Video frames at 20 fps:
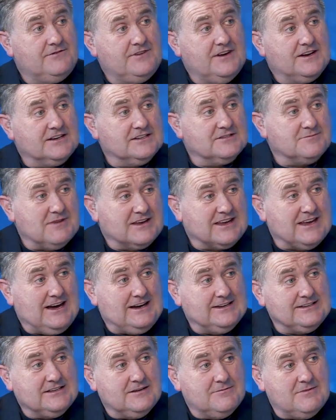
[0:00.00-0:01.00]
Fergus
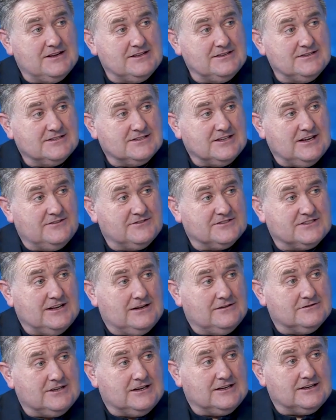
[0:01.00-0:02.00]
McCann came in, saved
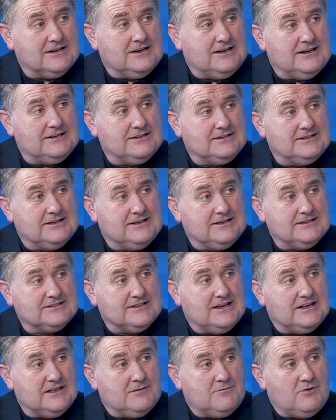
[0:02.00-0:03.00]
Celtic, and
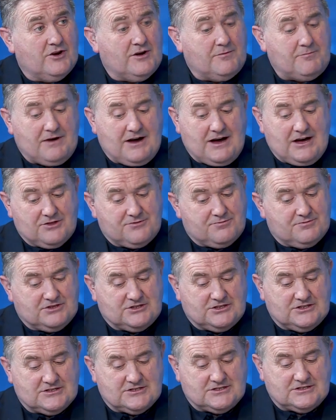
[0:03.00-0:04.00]
set them on a path
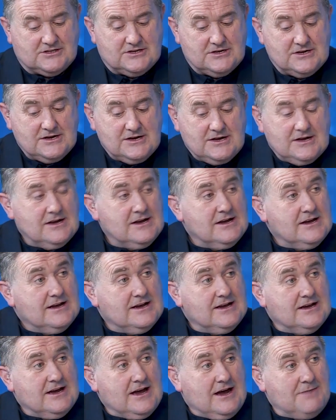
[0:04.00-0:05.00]
which is.
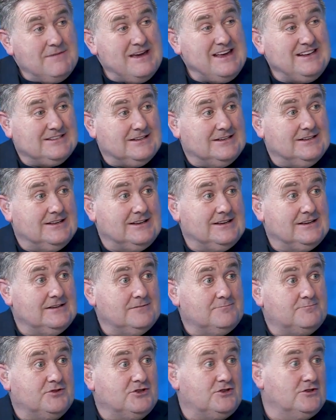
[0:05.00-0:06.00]
Amazingly,
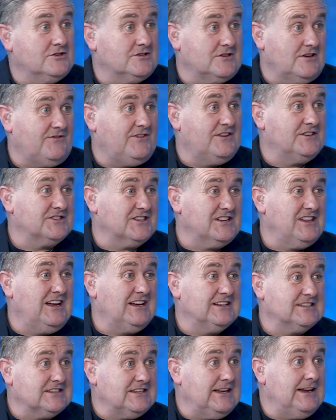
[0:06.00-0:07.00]
it produced a
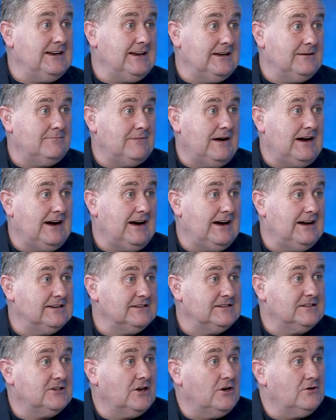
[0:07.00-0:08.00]
first-class stadium
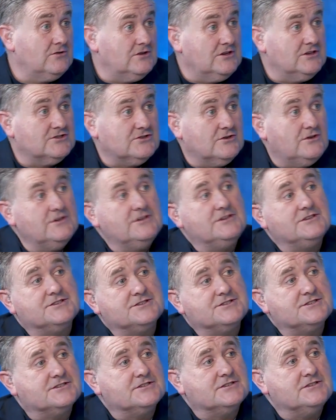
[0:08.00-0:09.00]
and countless
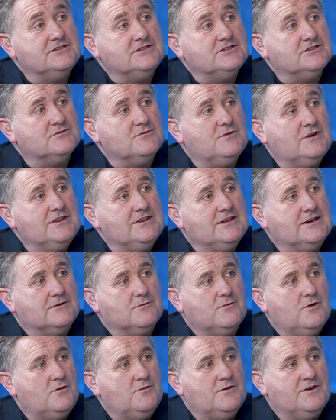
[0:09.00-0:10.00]
honours. Mm-hmm. You just wonder
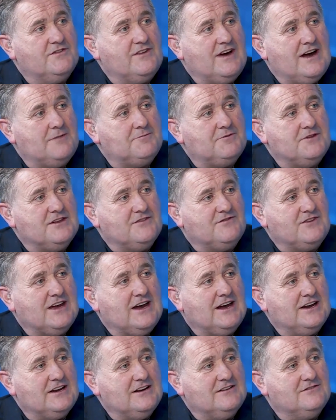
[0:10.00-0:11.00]
what would have happened if
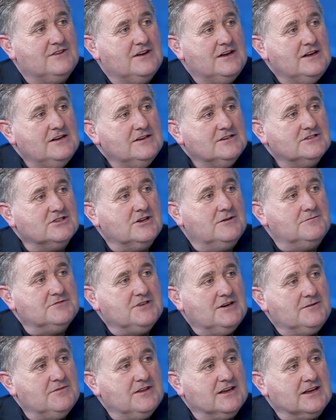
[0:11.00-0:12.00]
he hadn't have
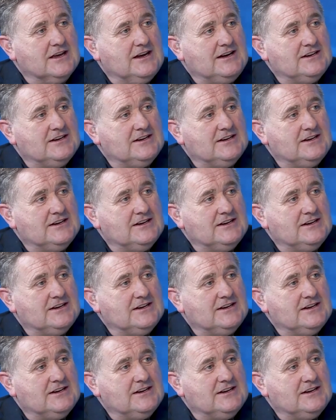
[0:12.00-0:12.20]
stumped up the